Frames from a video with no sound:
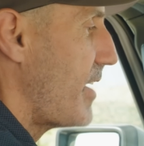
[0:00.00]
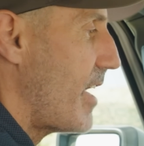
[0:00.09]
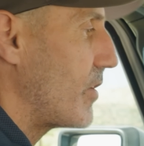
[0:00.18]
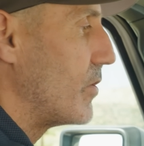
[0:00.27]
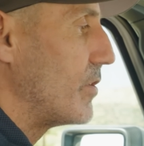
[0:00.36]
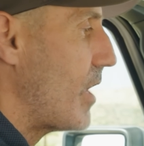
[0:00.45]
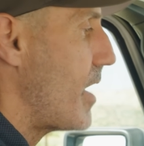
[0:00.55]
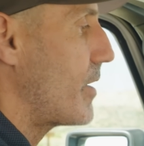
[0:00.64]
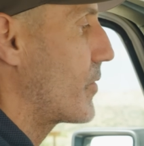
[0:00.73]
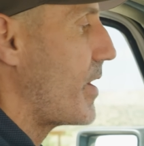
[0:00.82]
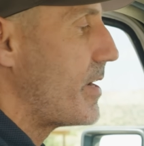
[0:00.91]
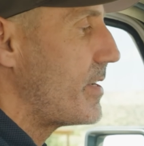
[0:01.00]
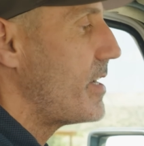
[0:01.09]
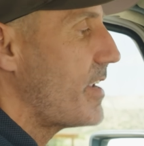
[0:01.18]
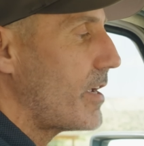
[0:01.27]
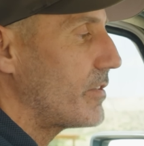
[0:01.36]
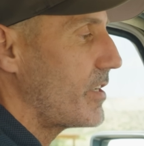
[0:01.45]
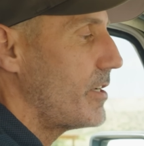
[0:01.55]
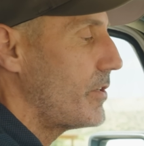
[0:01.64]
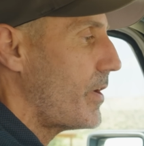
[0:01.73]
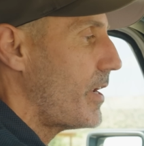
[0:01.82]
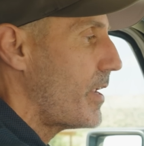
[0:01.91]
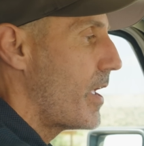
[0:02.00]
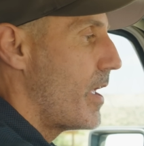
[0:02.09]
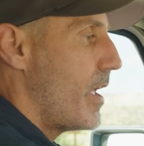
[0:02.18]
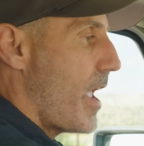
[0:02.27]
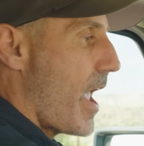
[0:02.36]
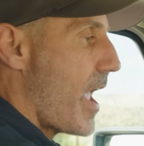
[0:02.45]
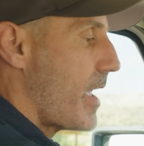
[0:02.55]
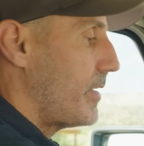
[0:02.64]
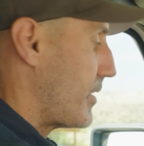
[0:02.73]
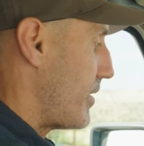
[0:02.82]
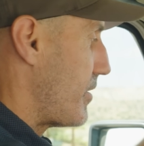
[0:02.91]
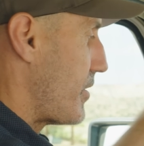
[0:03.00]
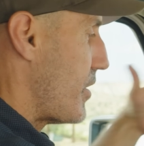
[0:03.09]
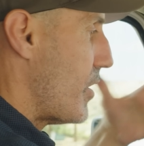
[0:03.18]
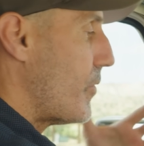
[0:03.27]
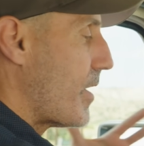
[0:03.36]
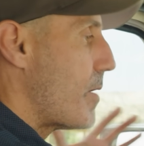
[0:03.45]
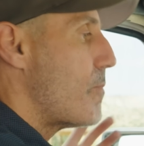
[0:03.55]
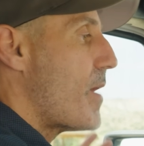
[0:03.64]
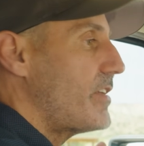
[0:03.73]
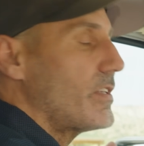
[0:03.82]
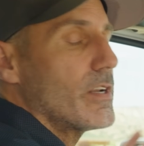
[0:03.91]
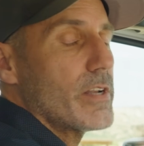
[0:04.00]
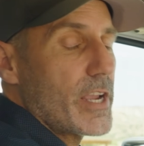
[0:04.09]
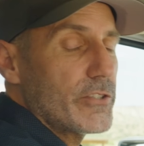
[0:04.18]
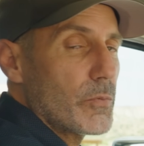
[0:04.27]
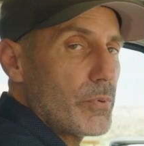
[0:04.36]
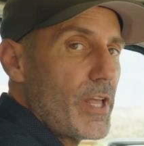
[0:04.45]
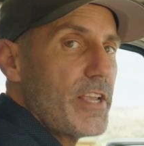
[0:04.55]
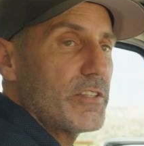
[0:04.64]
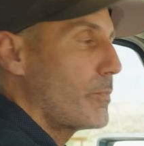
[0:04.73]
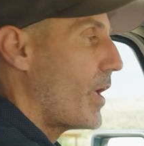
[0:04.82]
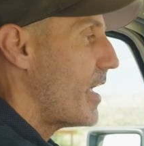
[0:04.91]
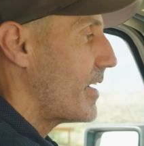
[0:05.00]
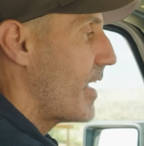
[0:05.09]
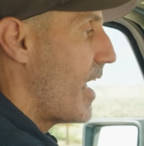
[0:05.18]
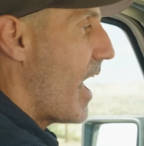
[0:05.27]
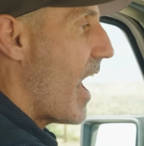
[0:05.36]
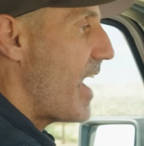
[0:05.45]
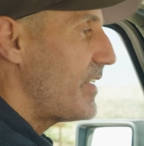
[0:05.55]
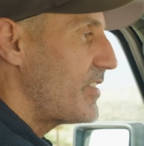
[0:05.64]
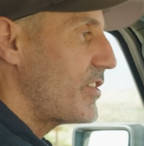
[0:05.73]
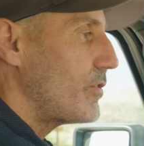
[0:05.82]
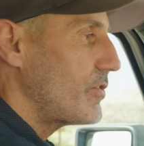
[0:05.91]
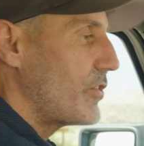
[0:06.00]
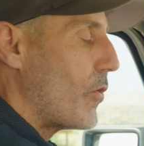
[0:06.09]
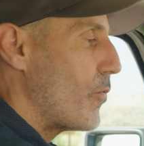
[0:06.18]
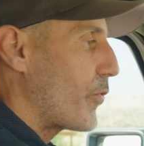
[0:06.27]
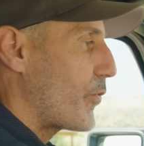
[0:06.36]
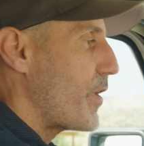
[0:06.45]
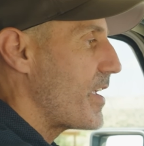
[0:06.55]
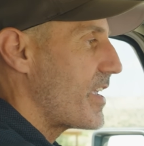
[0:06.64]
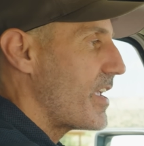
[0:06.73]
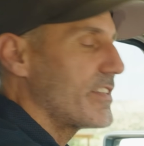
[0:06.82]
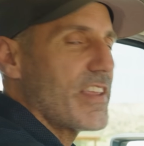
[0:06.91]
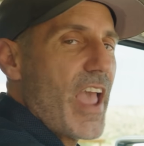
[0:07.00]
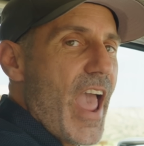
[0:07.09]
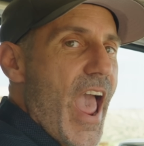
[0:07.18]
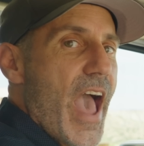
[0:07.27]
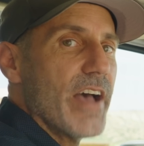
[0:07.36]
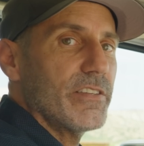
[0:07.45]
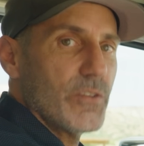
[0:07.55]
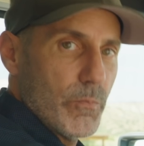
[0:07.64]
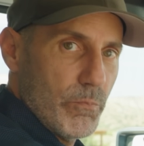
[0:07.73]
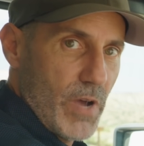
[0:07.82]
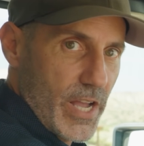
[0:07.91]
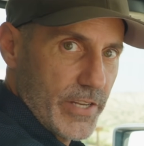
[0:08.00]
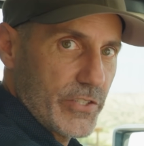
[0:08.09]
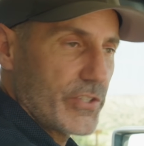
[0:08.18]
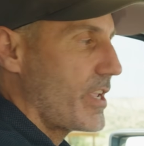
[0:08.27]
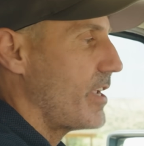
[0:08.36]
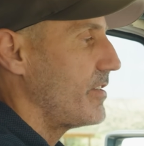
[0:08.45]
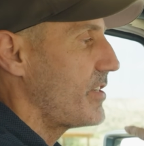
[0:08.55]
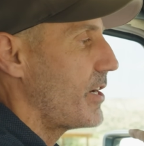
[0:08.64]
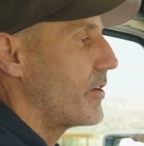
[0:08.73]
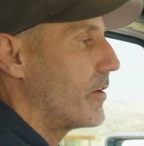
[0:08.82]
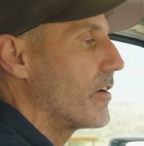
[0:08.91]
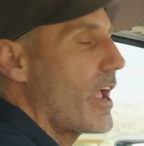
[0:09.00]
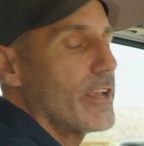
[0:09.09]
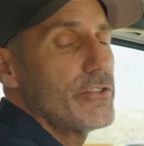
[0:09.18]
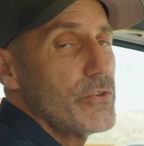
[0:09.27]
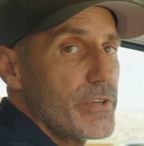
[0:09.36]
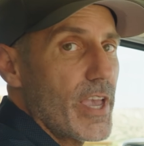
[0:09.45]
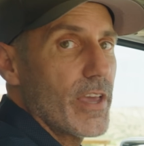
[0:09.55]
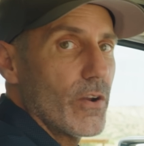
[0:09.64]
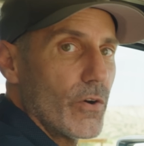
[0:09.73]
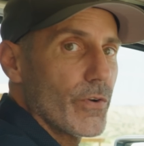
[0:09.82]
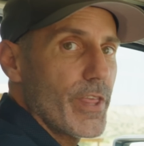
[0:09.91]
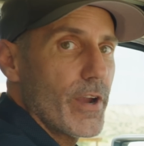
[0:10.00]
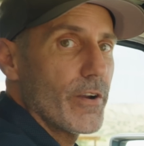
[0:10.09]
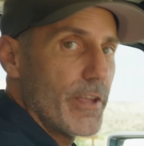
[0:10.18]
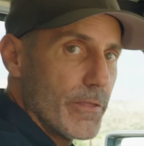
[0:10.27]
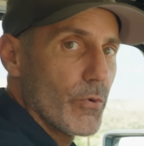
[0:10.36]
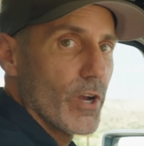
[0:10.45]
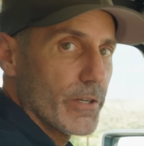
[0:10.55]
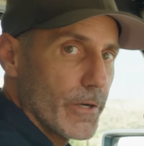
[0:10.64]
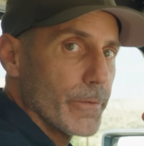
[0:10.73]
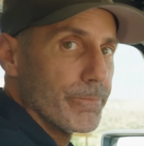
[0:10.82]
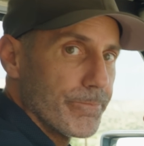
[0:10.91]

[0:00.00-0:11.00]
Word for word: has a lot of great details into it, and you know, it makes it a nicer place, but I still don't think it's as much interior as you get over there in the Bronco.